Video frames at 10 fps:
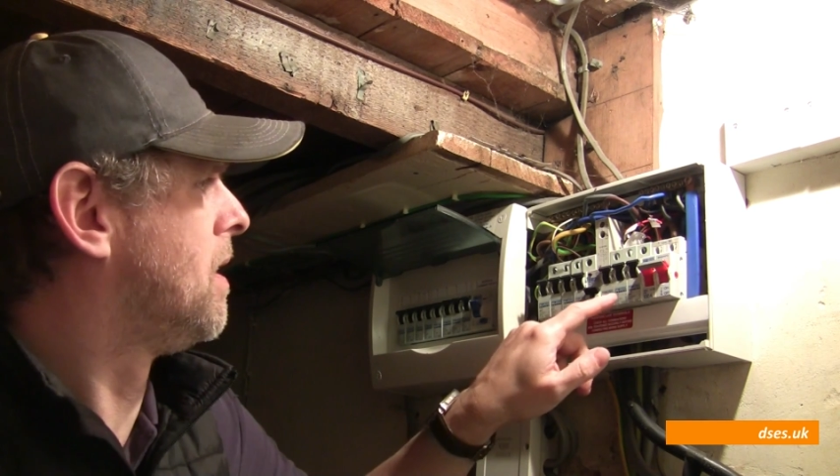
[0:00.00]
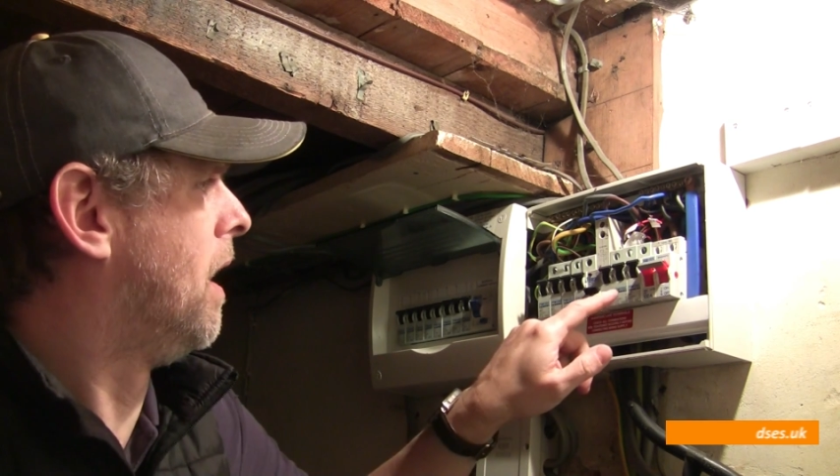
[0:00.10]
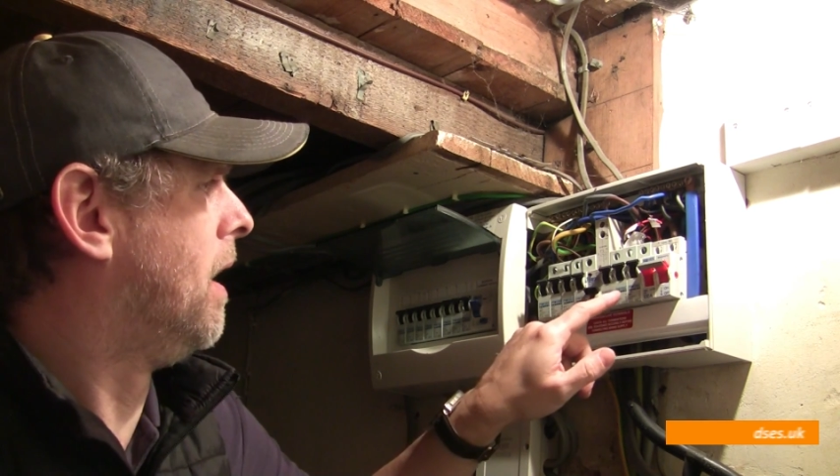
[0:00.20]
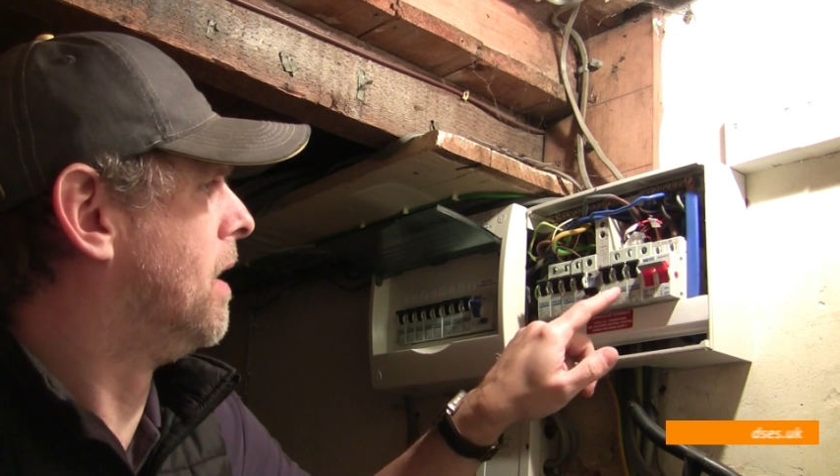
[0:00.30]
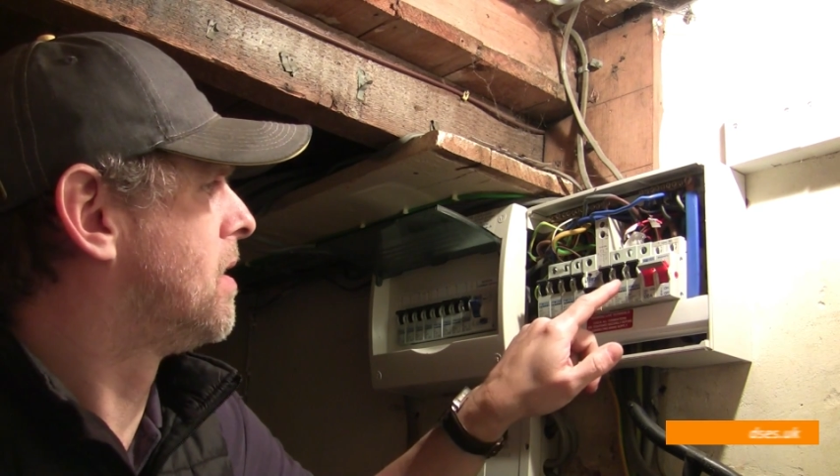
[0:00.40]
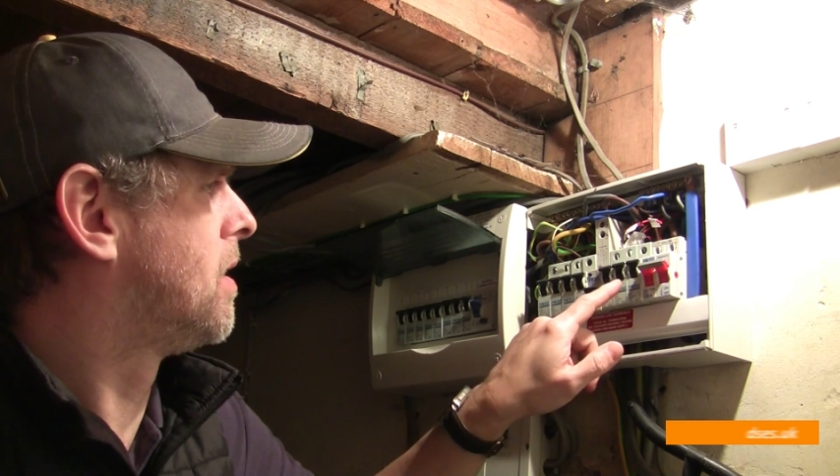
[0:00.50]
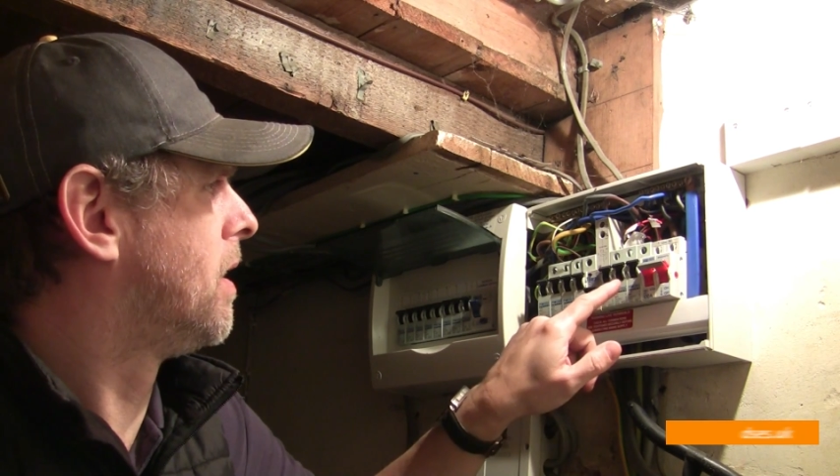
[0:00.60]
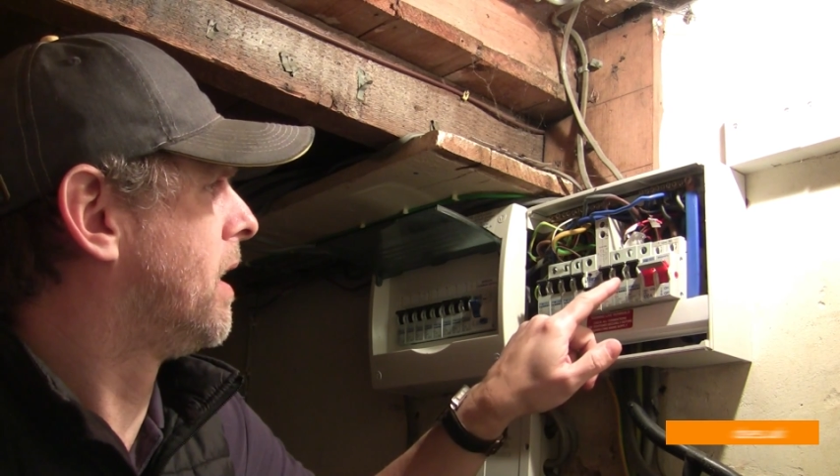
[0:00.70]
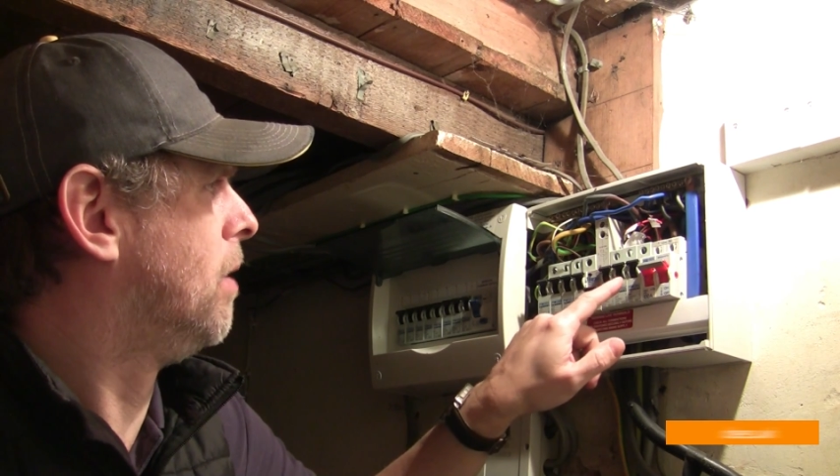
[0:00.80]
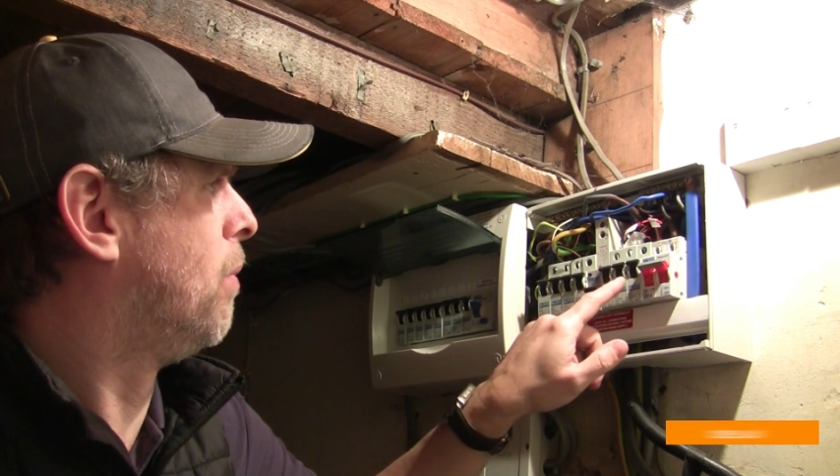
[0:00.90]
uh,
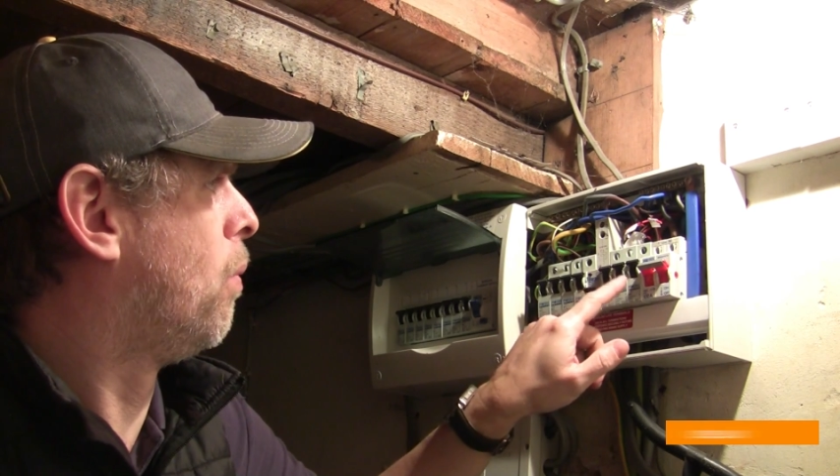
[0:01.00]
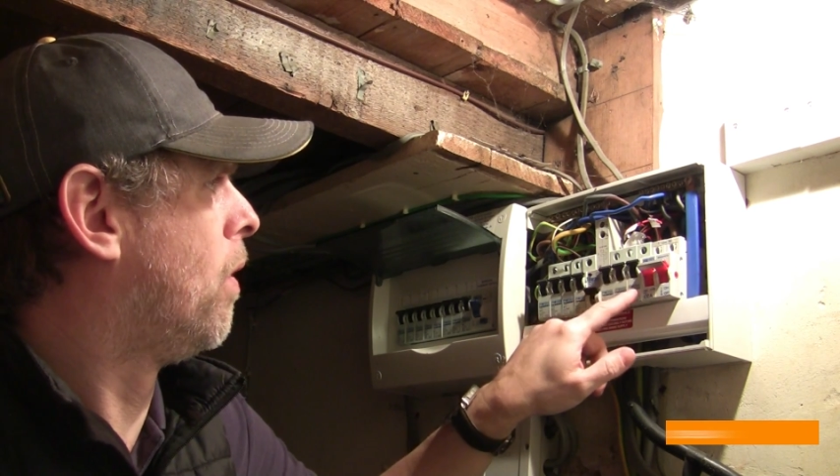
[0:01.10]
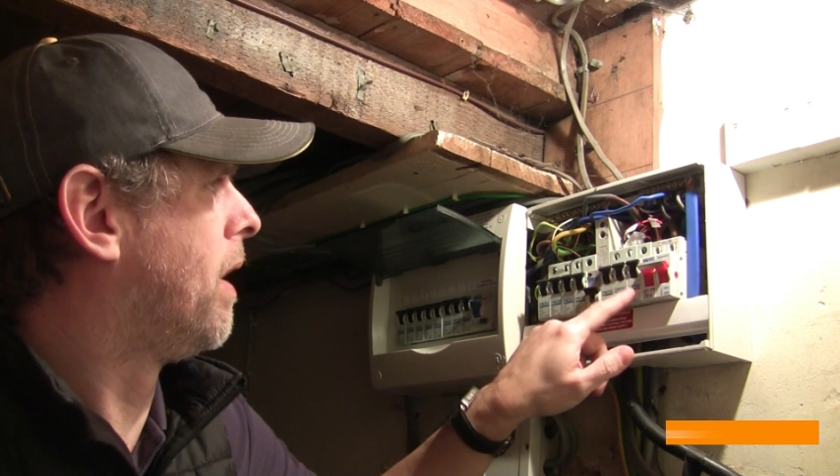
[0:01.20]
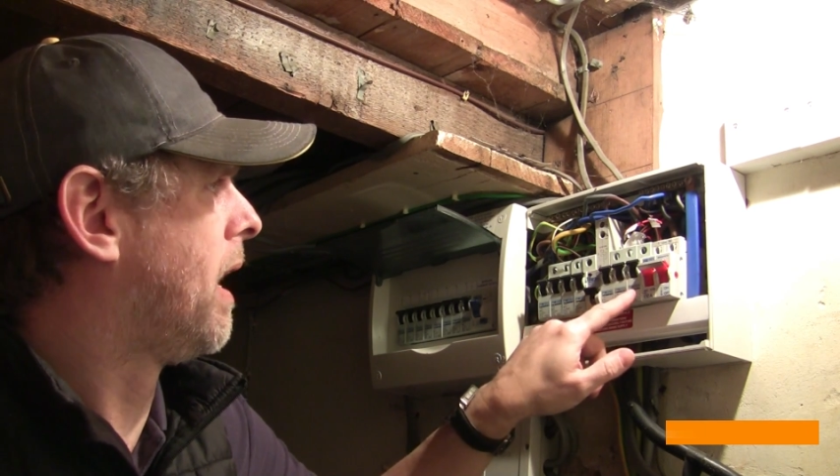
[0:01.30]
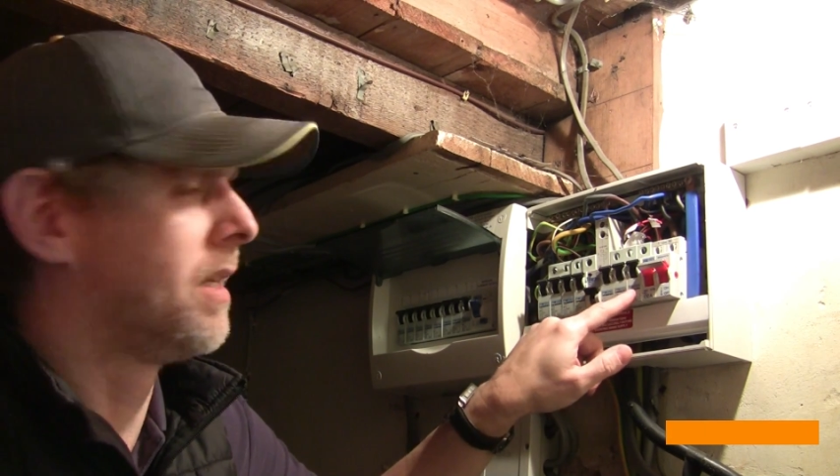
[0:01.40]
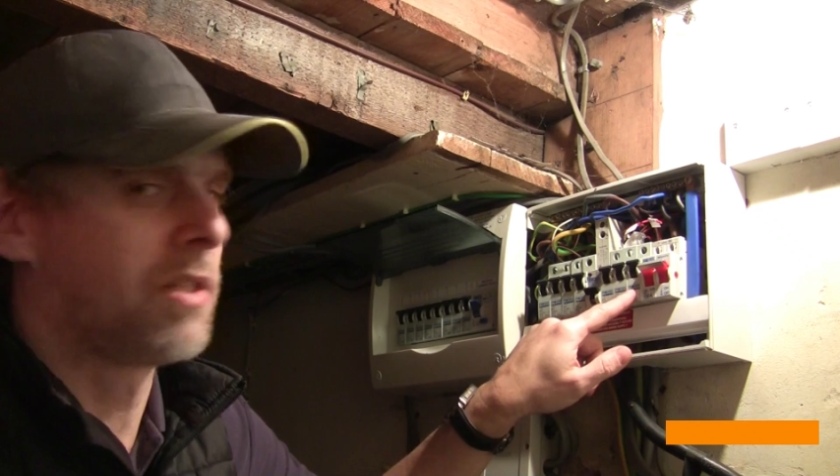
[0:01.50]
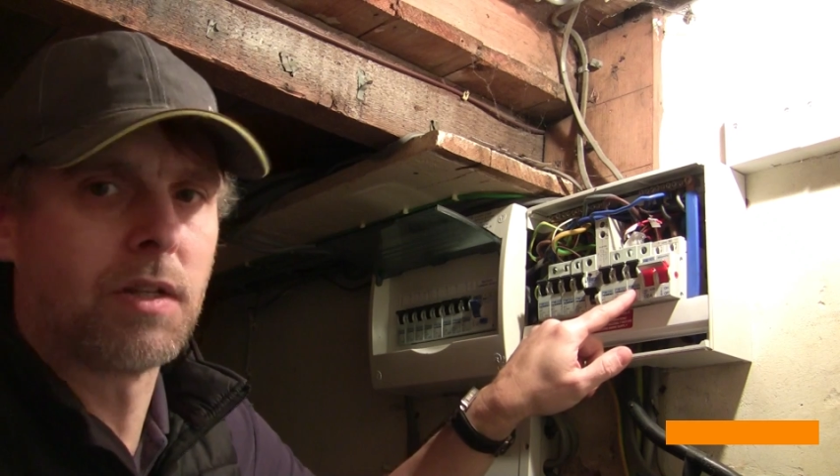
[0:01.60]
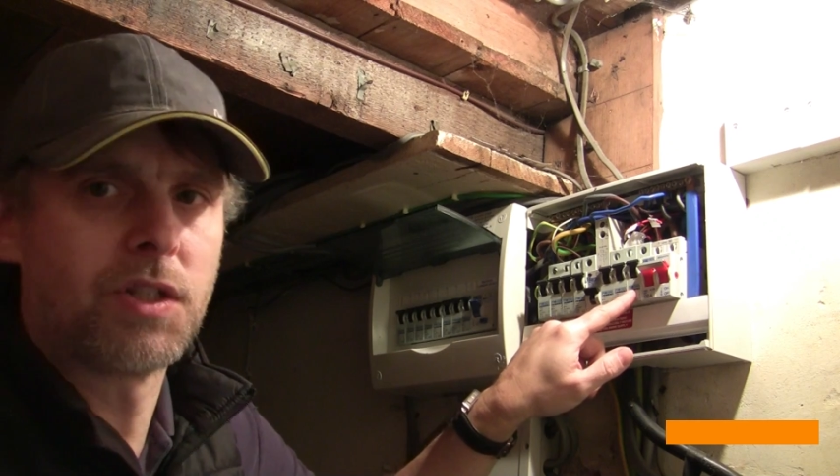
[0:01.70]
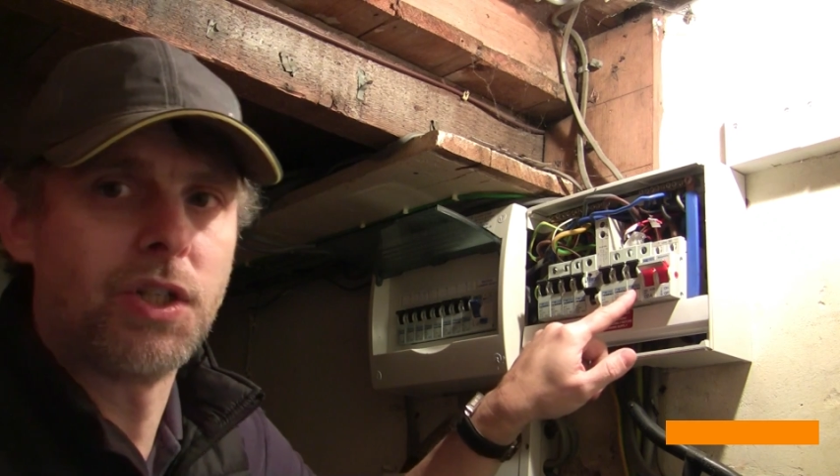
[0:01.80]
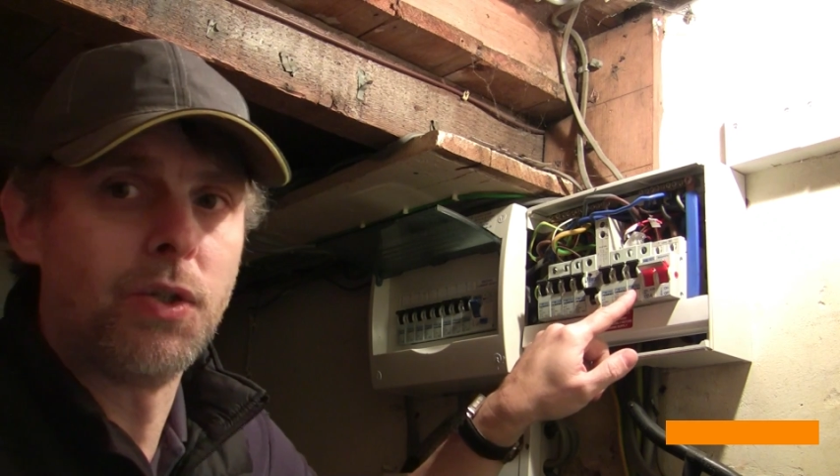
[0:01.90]
circuit number one has
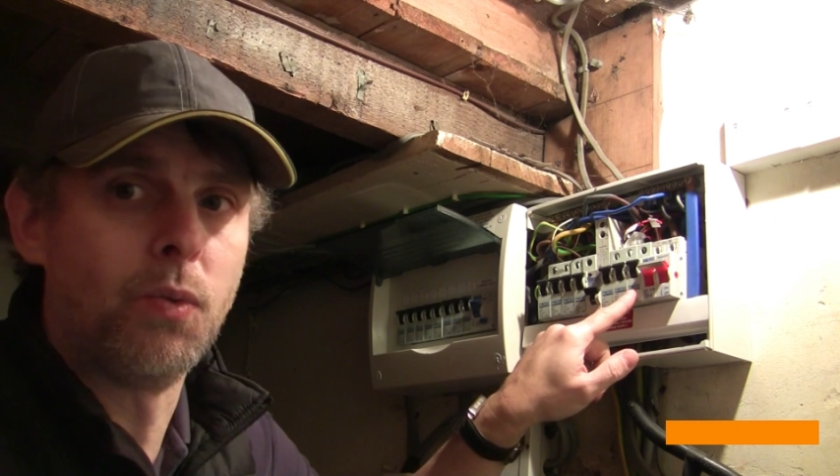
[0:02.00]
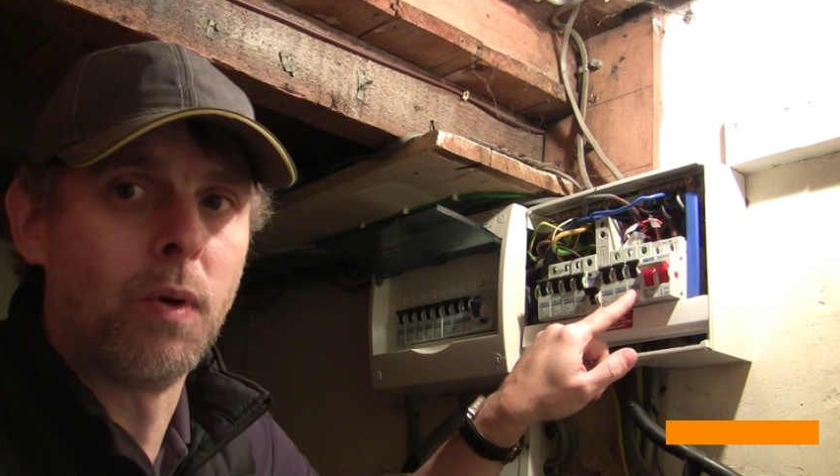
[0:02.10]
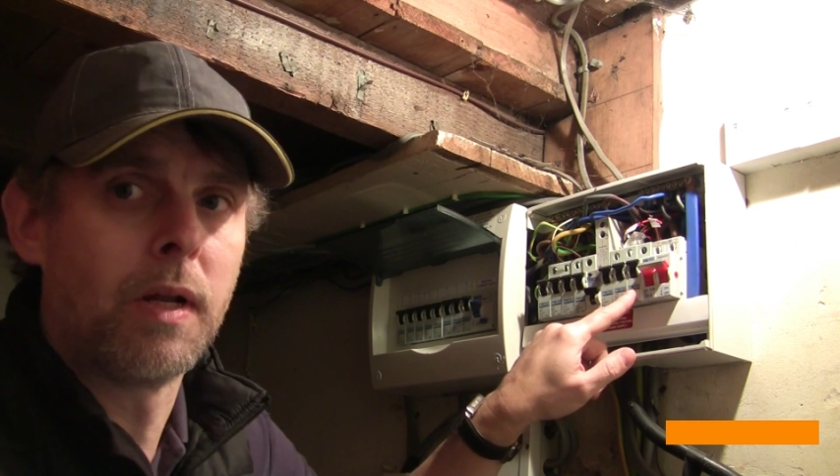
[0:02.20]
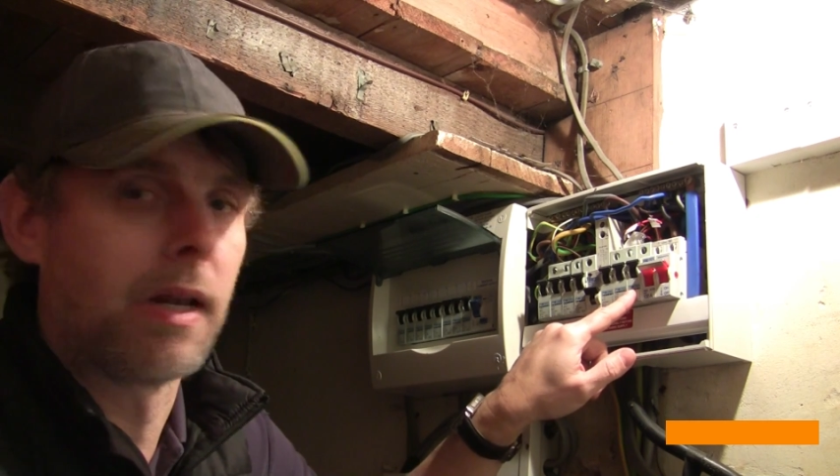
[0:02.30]
two